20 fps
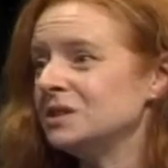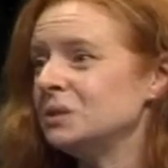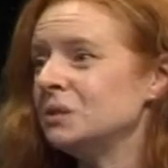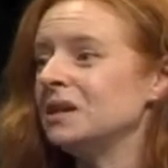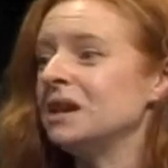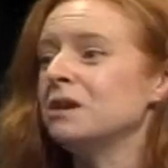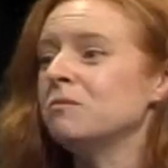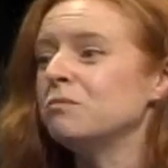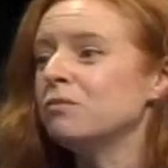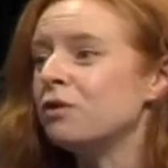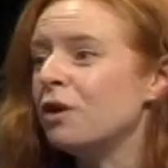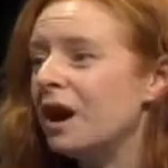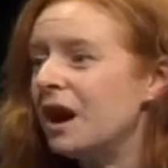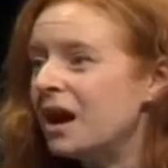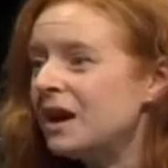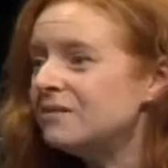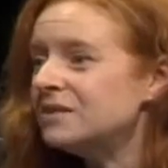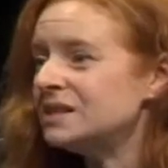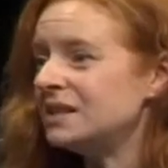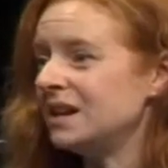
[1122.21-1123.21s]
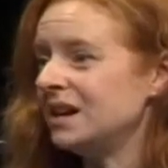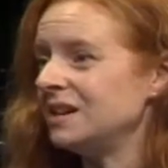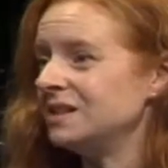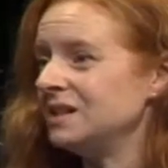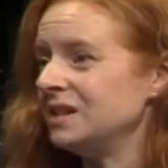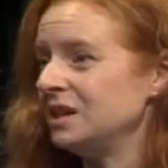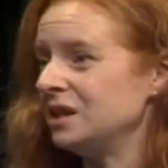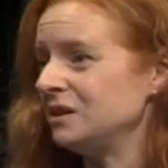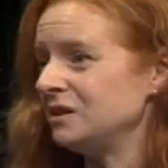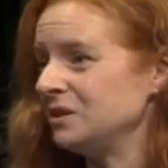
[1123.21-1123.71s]
So again,
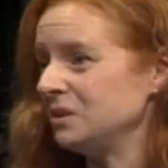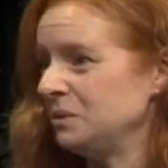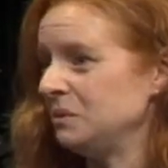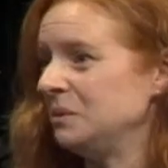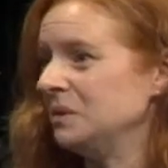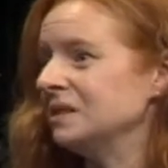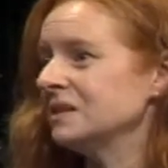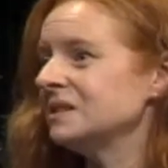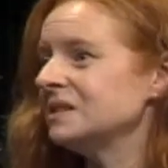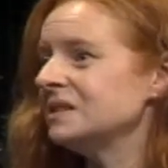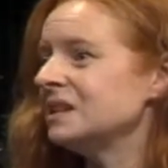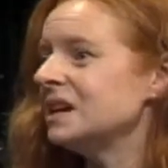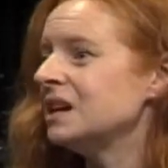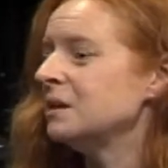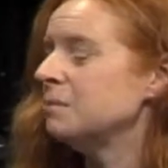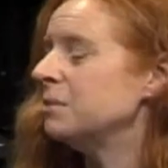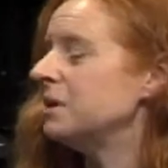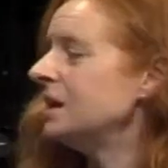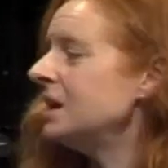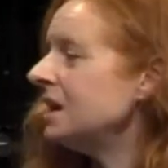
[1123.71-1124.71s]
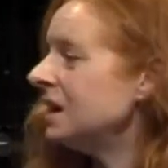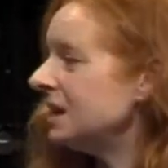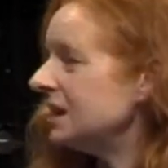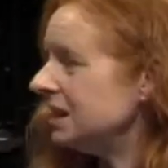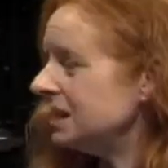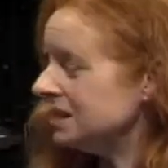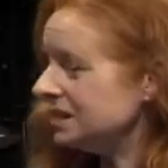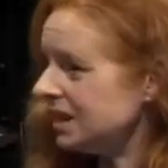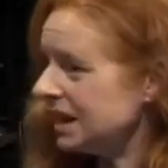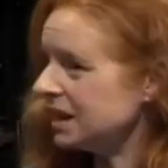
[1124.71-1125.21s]
privatizing our schools, bringing in
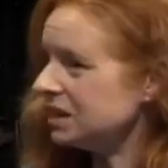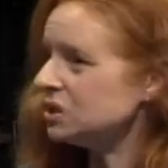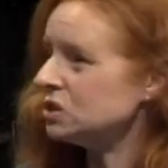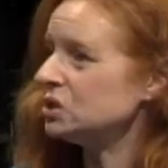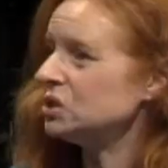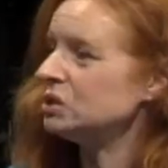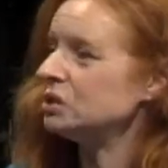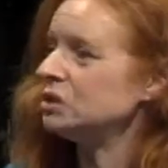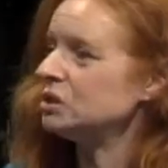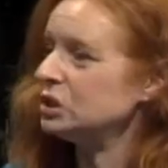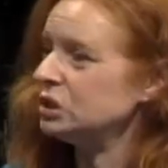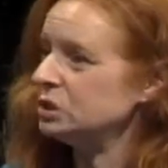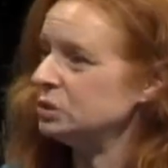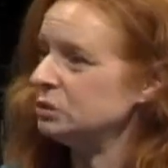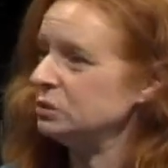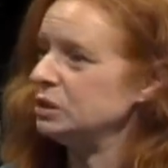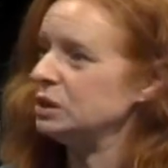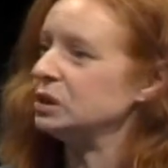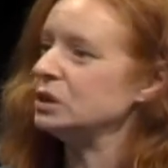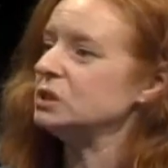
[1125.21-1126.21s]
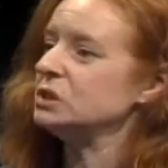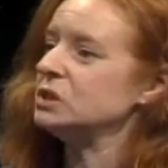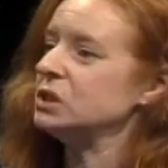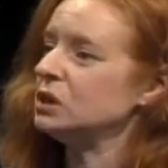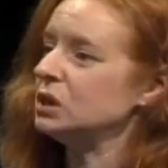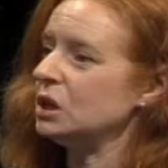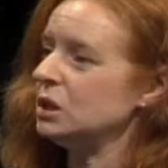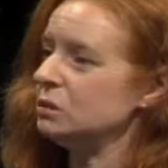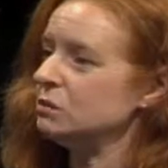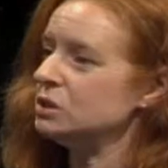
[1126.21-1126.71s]
these external tutors
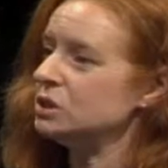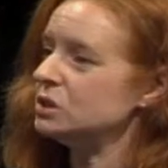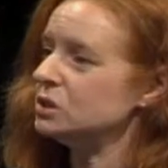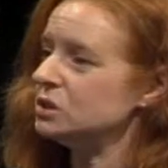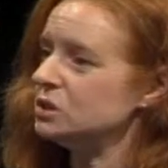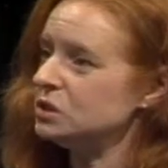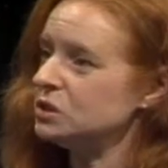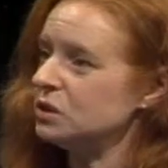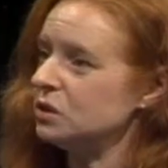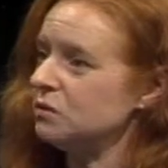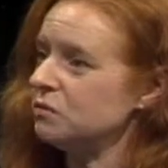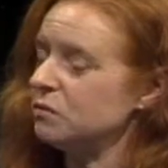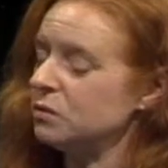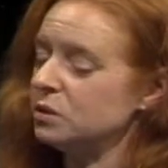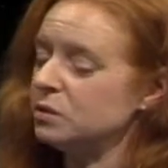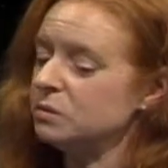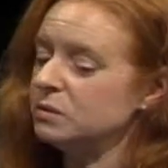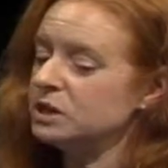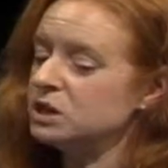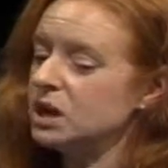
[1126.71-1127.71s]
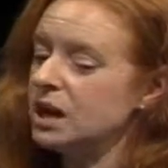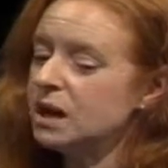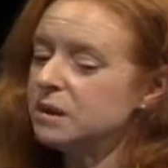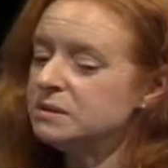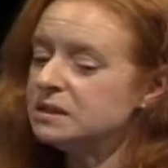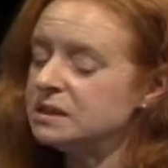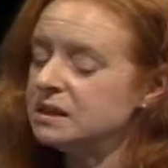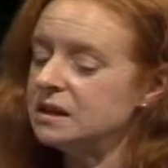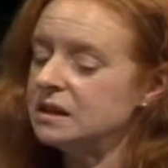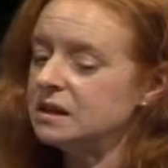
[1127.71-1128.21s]
and coaches and so forth. Which I
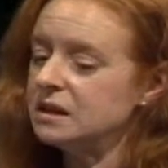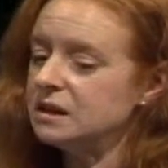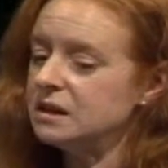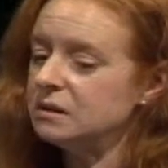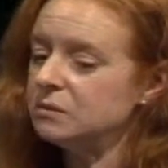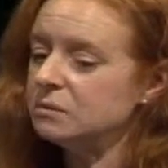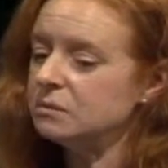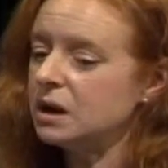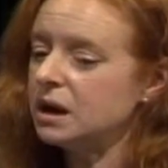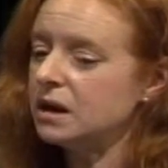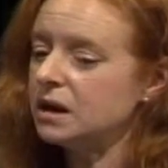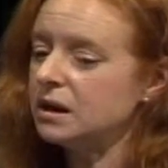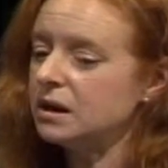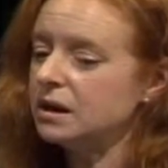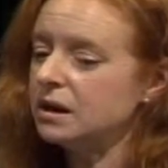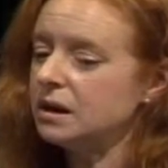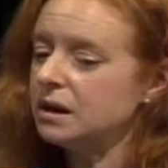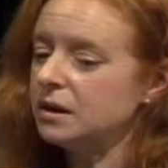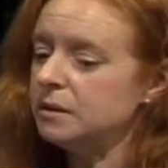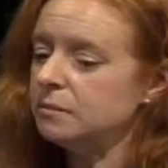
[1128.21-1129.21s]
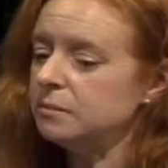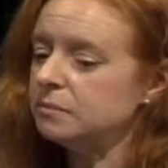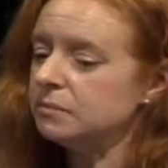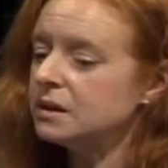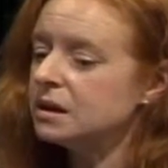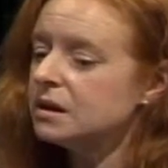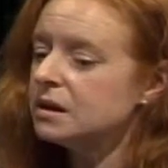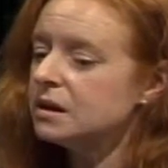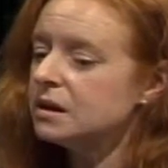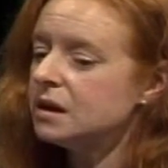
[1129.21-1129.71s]
was at a, a, um,
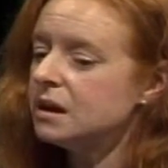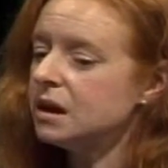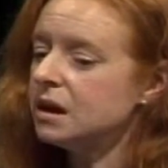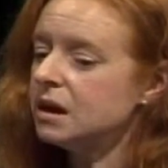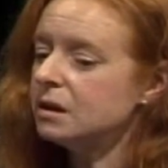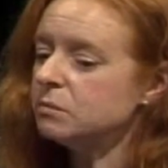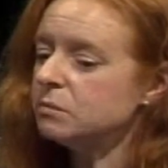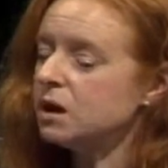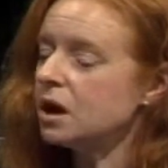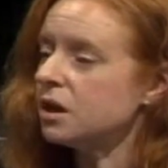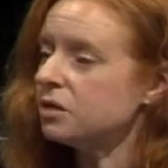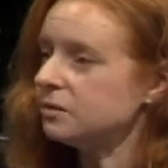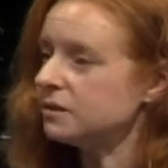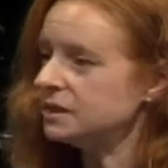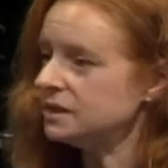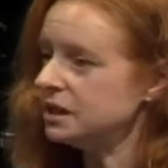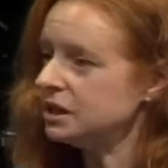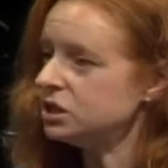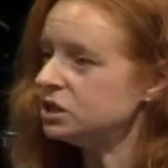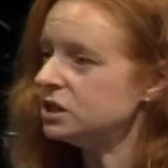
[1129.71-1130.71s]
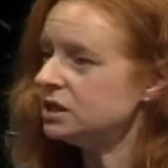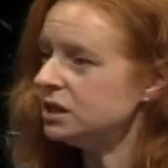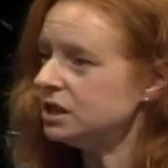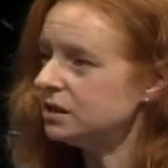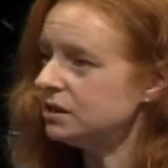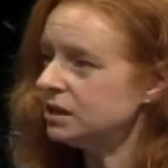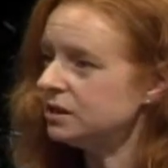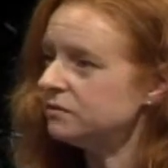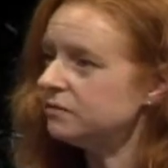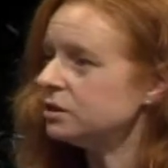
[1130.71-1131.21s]
a reauthorization
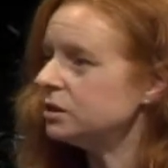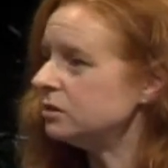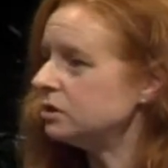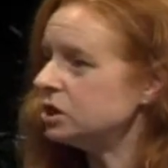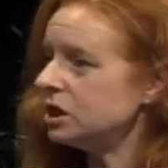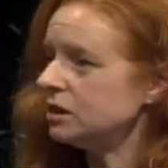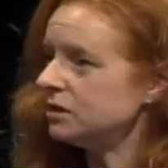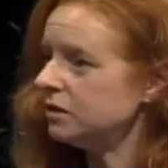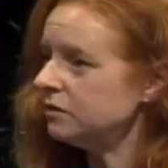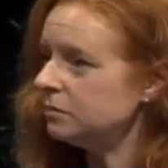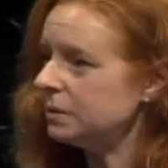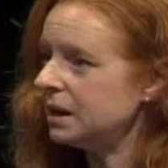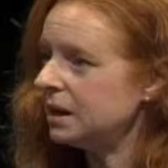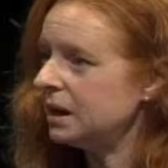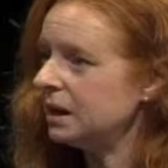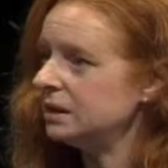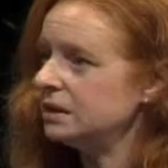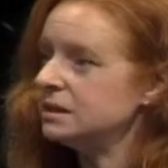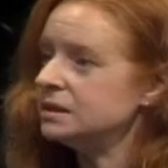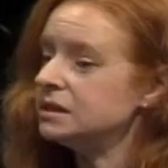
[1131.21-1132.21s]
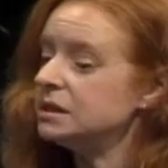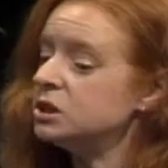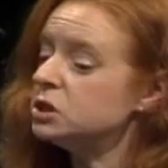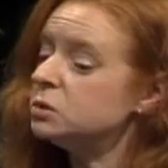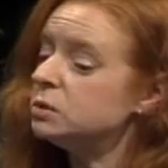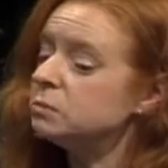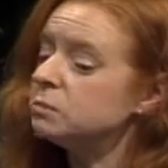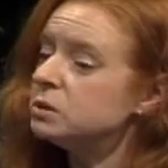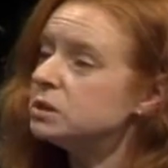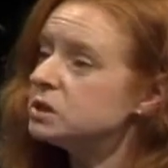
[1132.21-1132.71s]
hearing for No Child Left Behind, listening
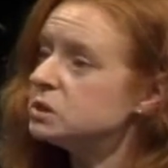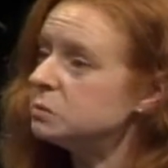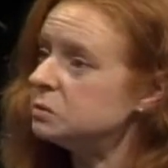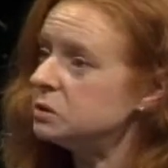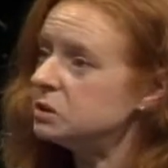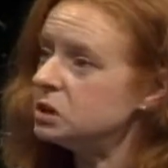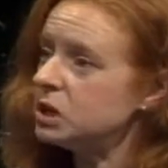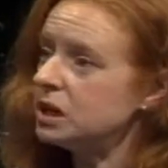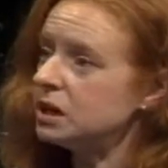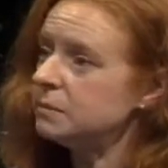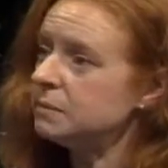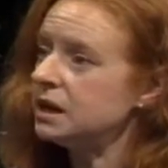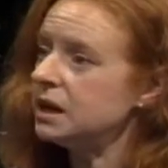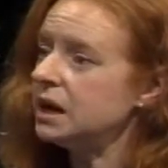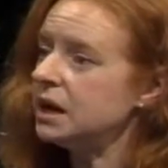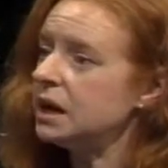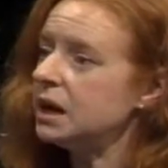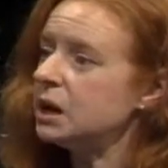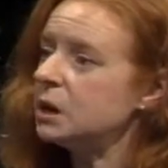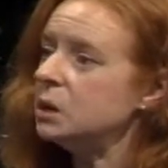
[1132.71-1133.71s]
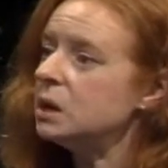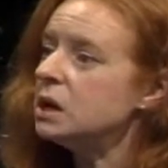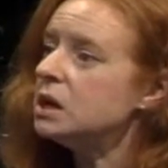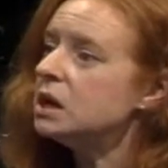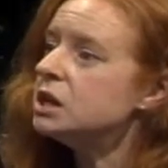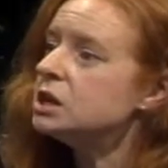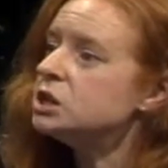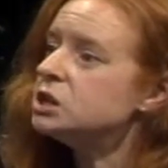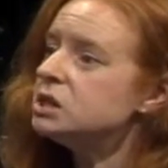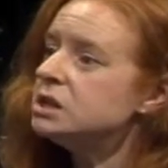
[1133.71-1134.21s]
to a principal talk about how
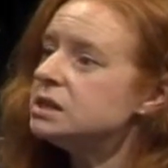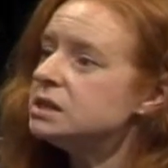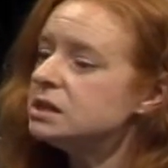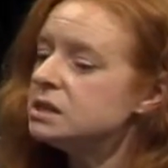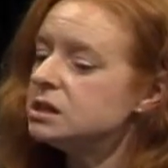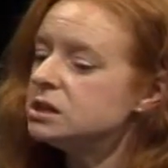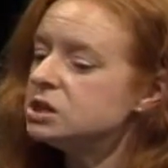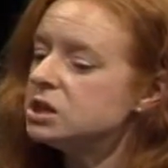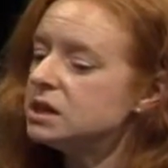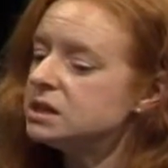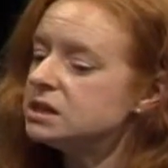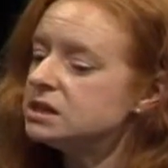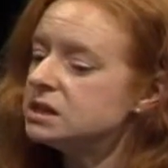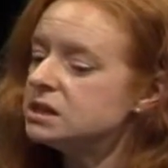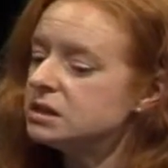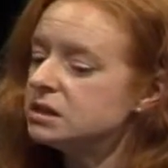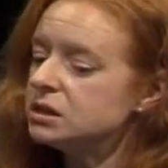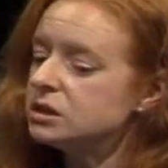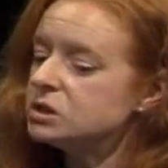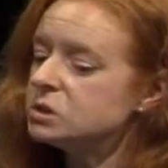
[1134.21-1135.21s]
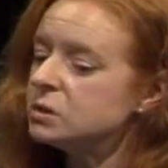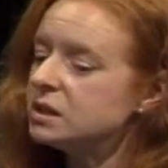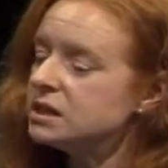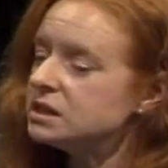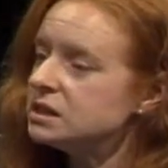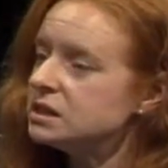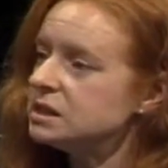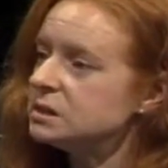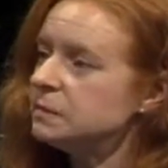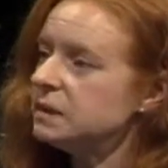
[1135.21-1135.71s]
she's she has to her school
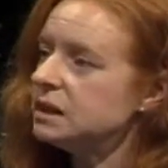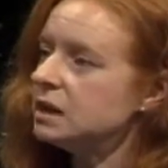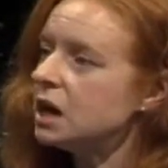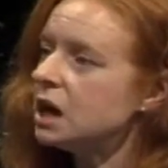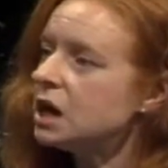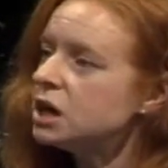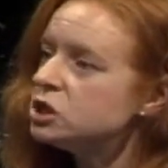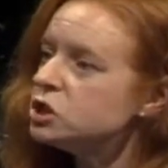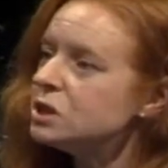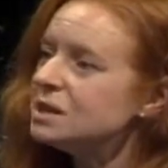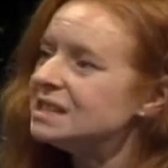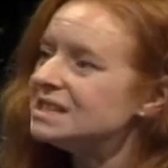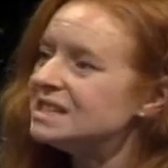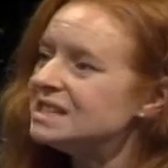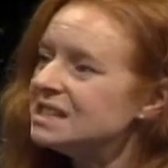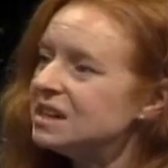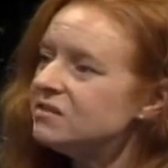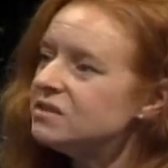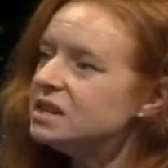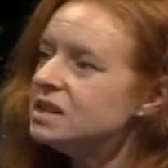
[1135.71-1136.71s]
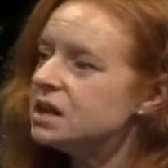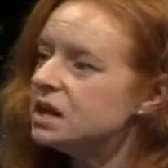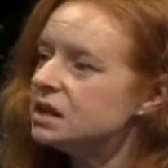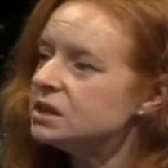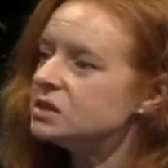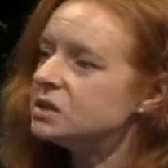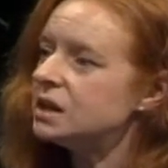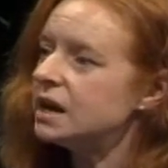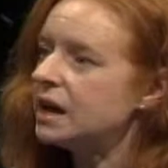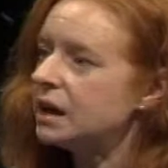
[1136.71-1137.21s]
has to spend
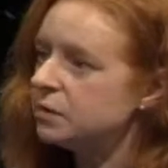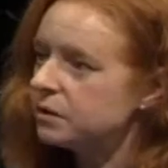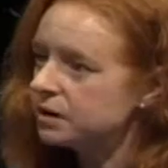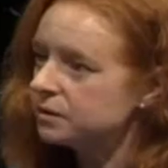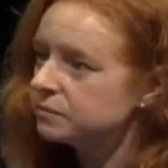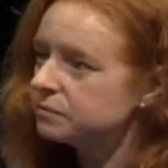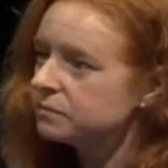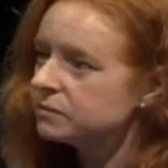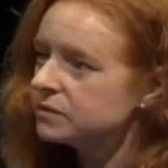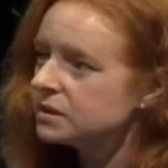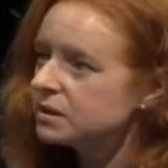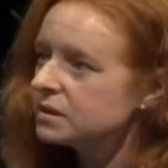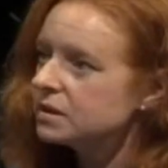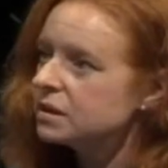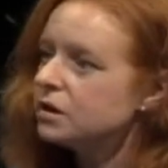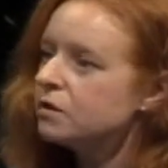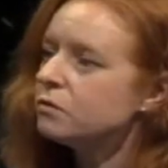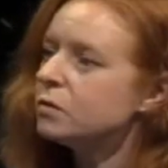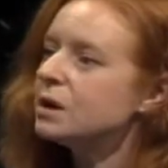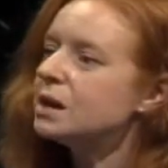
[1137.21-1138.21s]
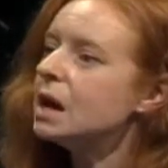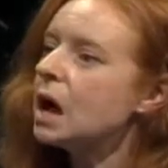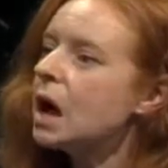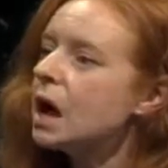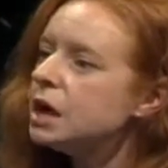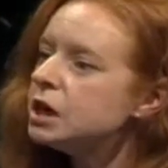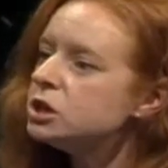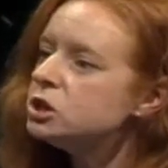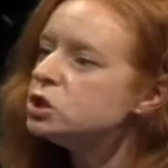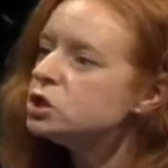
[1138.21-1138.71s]
$170 an hour mm -hmm. for an
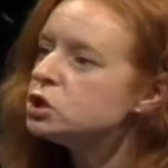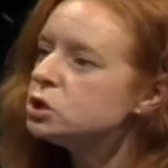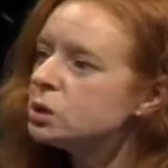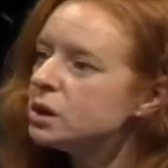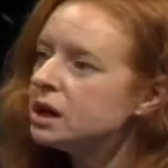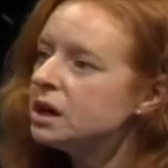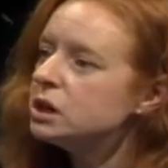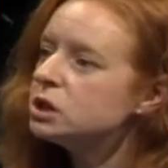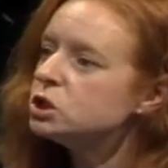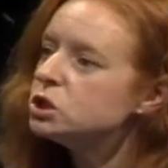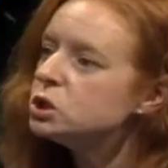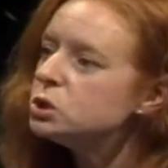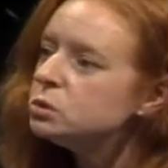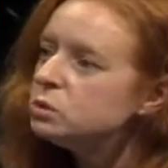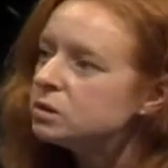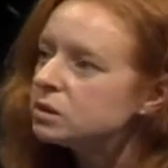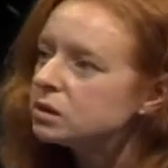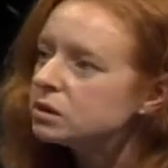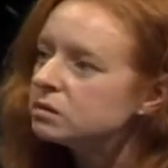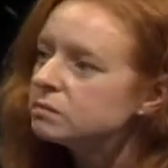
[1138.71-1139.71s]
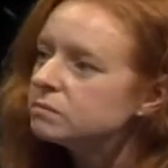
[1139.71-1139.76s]
untrained tutor.